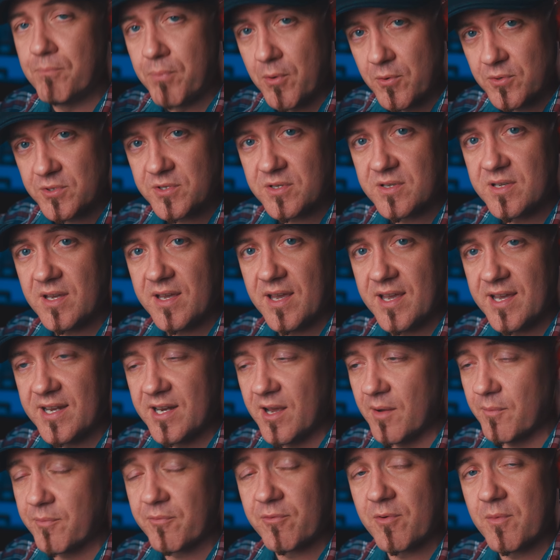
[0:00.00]
boost it
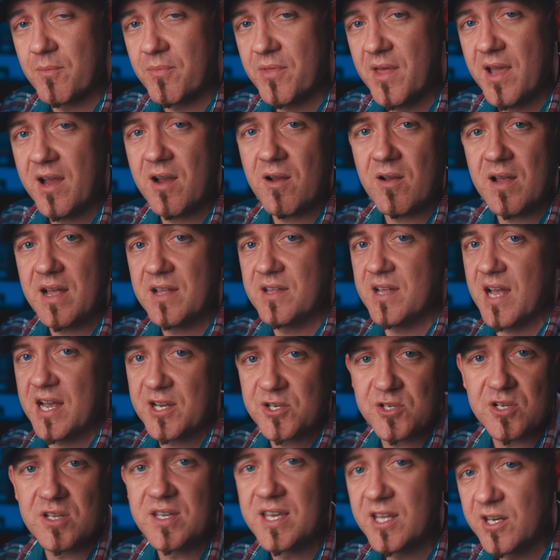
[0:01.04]
up from there, and I
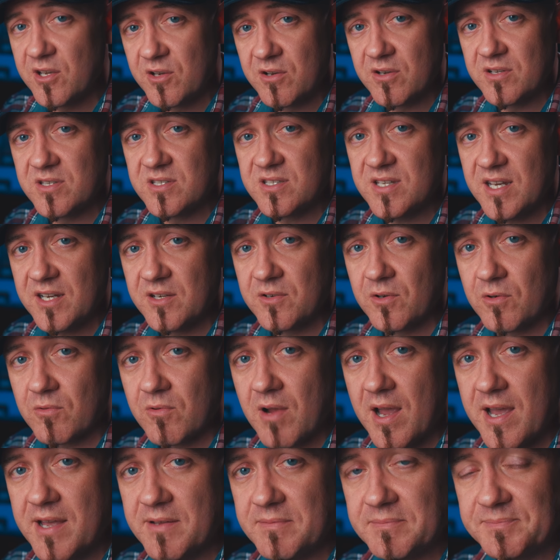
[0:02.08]
should get a good signal,
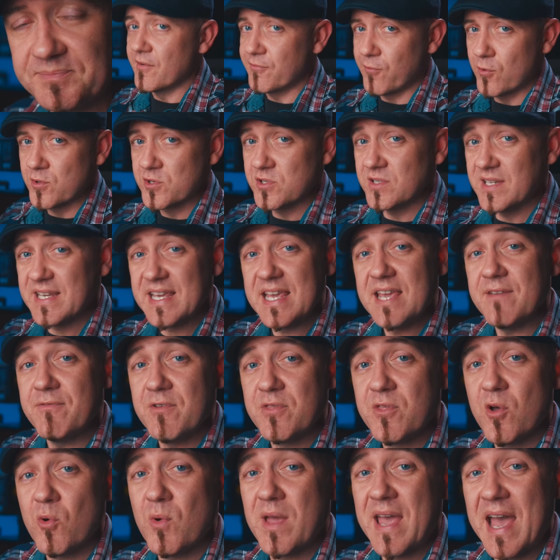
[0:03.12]
right? Unfortunately,
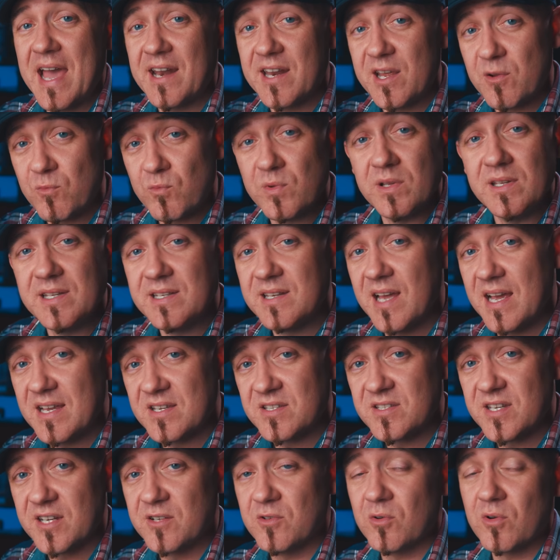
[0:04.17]
even though we had a really
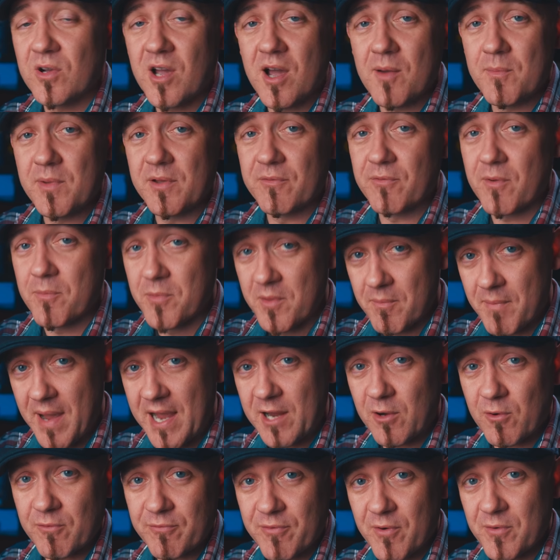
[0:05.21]
nice signal coming from the
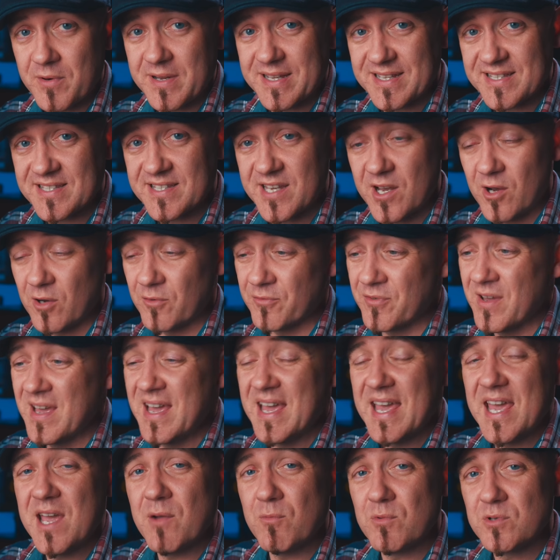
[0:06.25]
microphone itself,
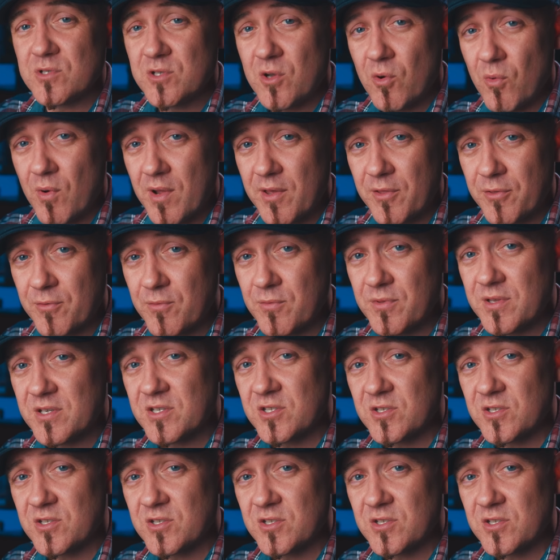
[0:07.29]
it was going through the